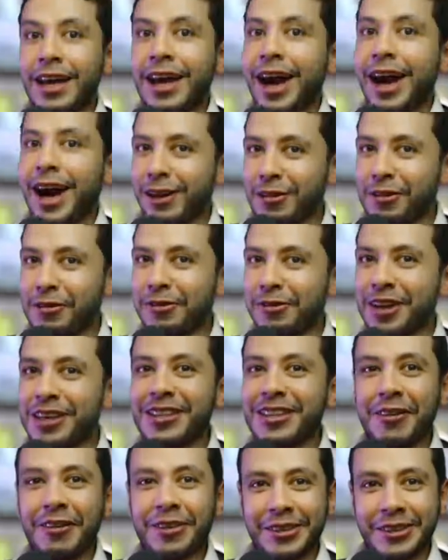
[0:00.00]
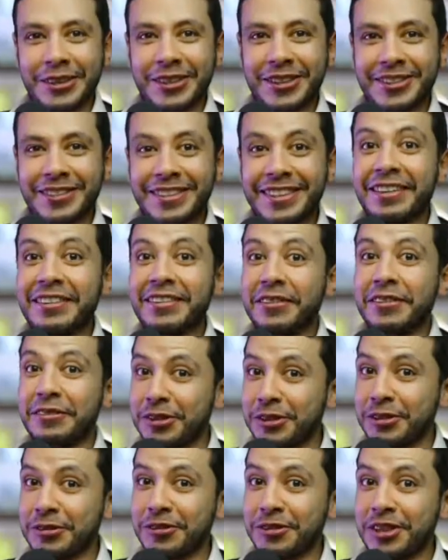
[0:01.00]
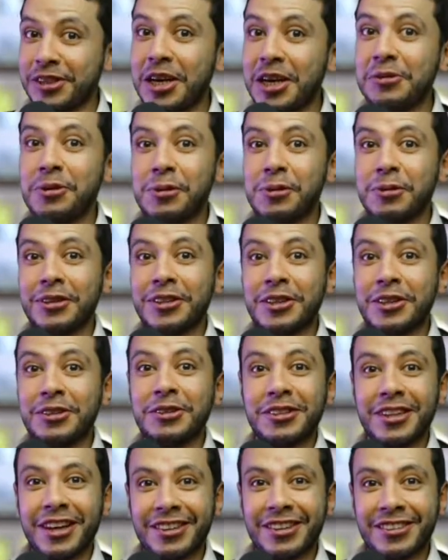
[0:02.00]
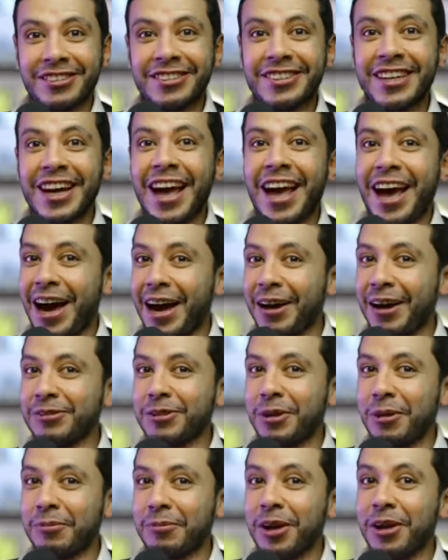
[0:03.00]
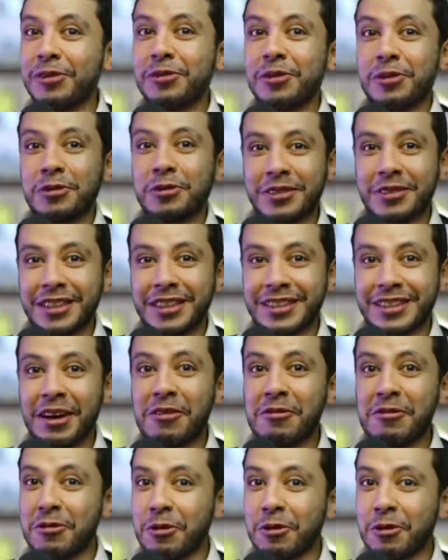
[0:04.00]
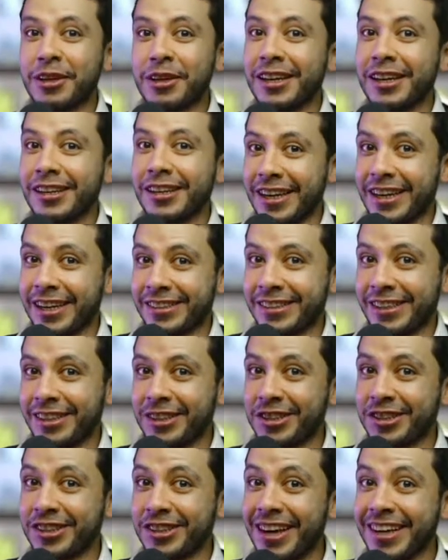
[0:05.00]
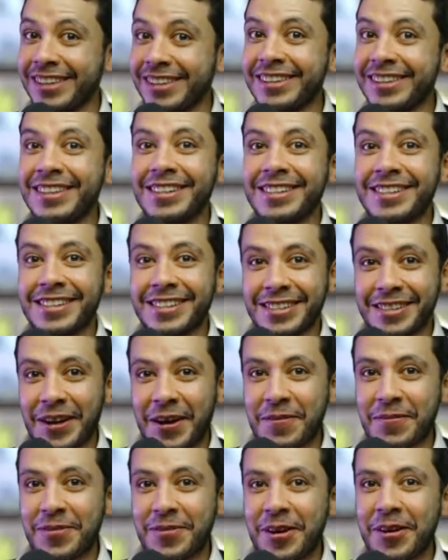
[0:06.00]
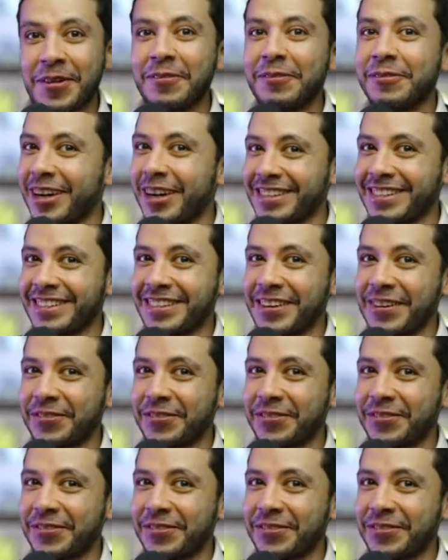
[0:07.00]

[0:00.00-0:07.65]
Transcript: Hello friends, how are you doing? In the video of today, we will learn together how to apply for a visa for Liechtenstein step by step.